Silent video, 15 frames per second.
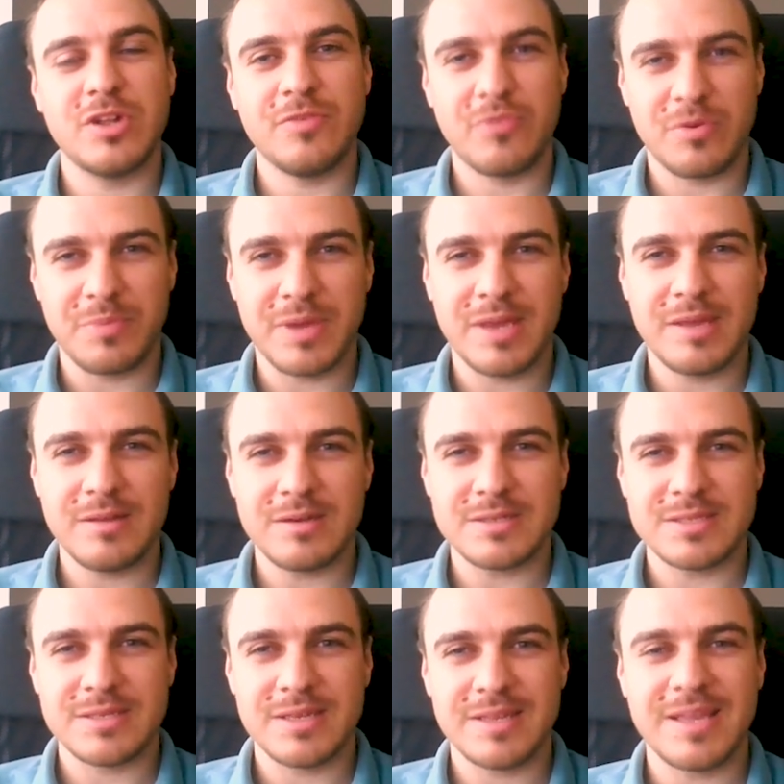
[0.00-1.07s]
for
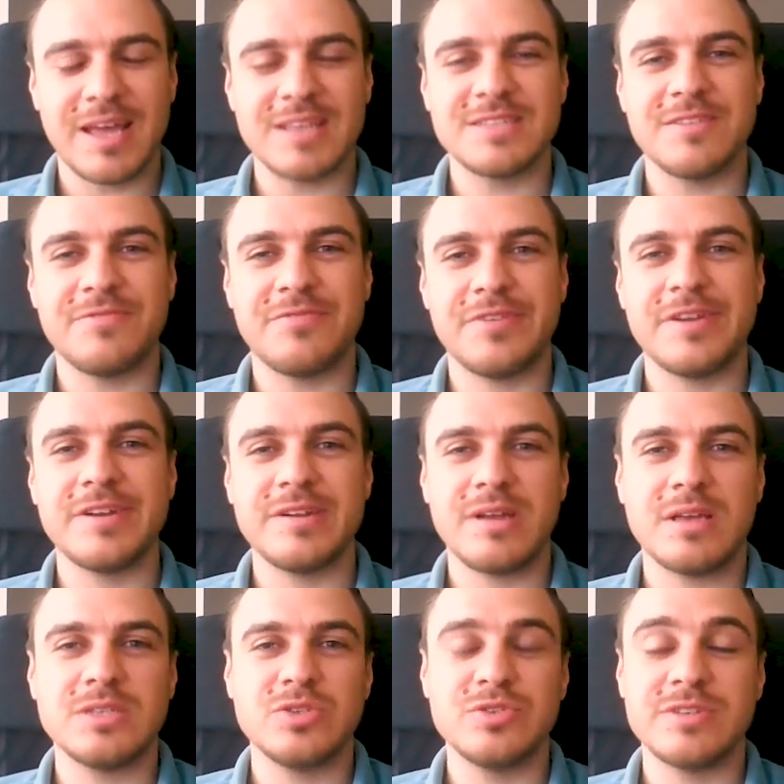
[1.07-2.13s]
beginners. It has a very
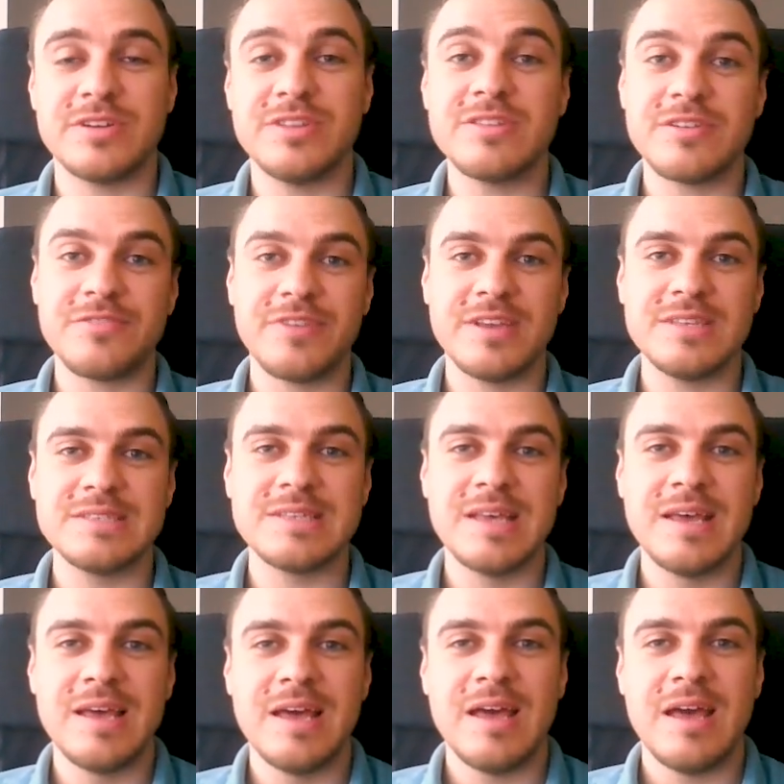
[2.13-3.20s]
nice user interface,
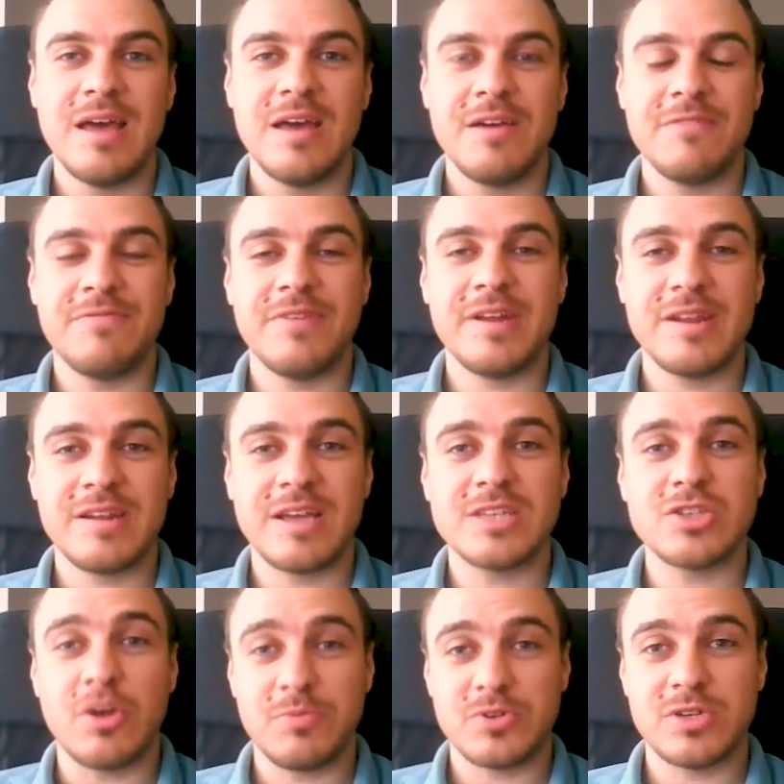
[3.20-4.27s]
very
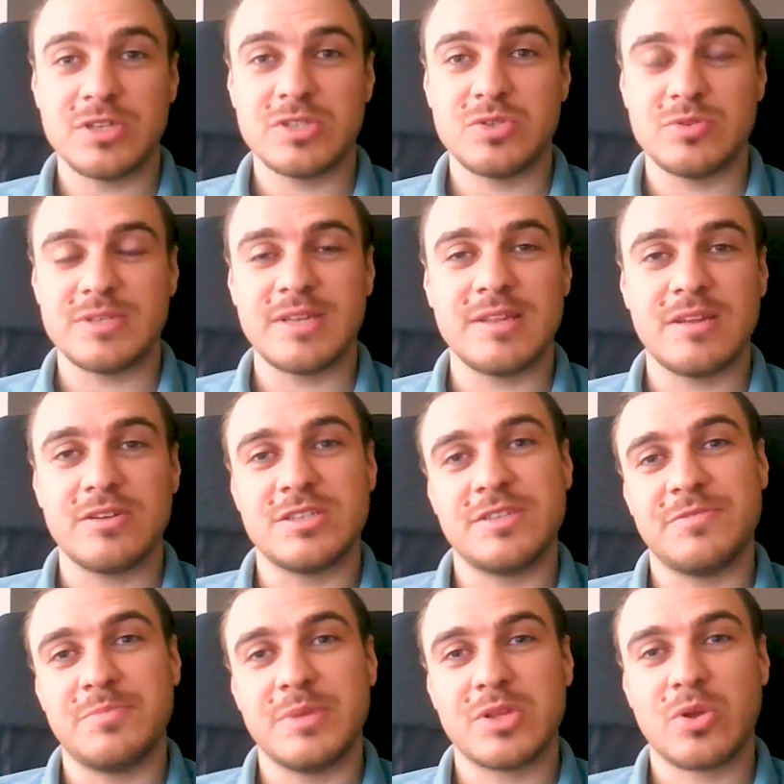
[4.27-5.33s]
nice options to send and
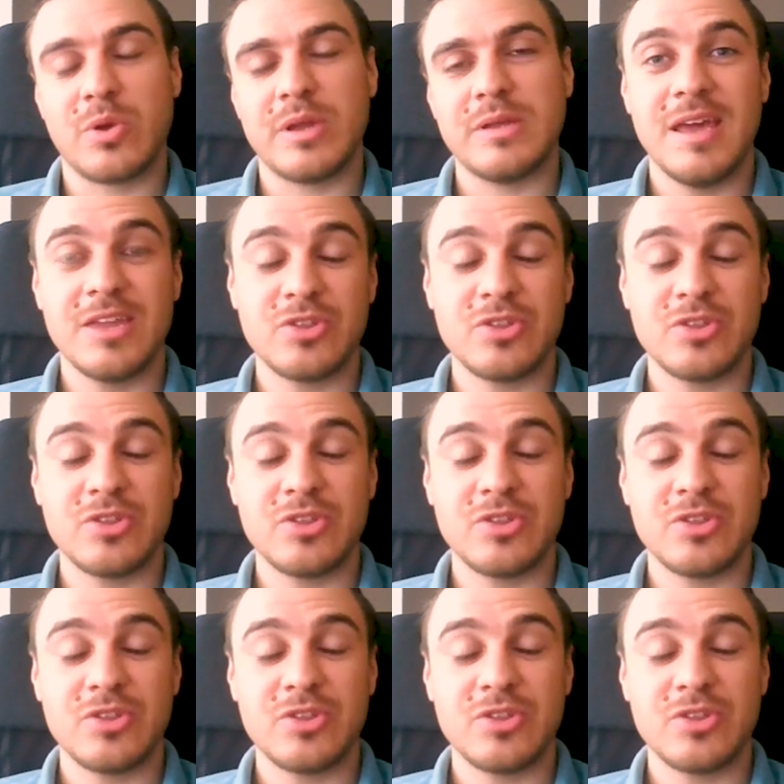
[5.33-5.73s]
receive Bitcoin.